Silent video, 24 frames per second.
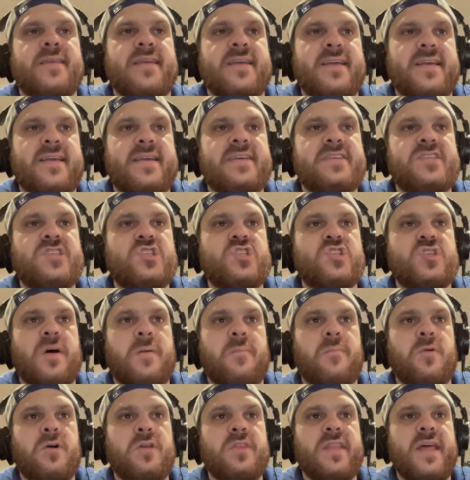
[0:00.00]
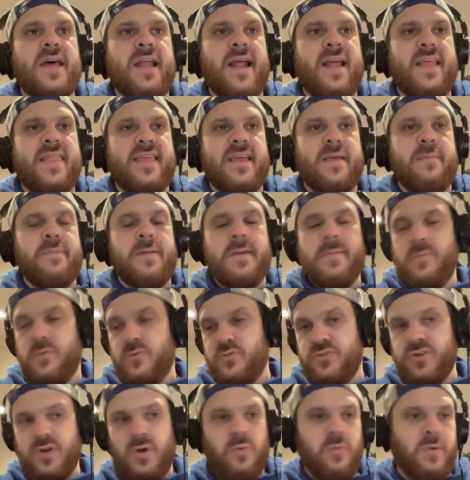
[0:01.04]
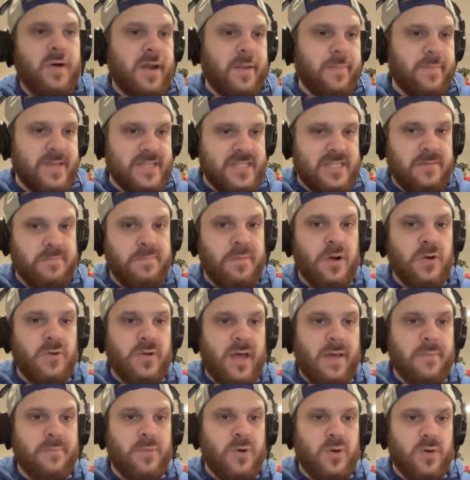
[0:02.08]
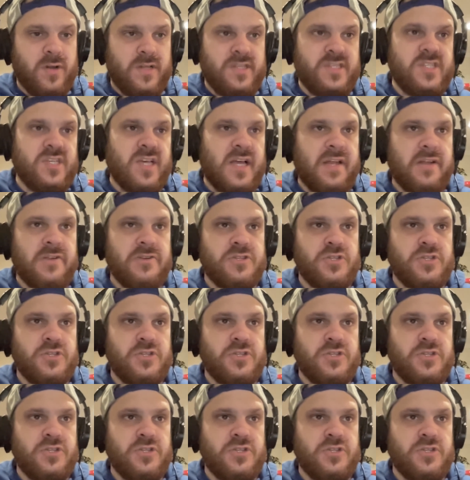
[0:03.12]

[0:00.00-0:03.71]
He's someone that I think people don't want to miss the boat on Moritz Seider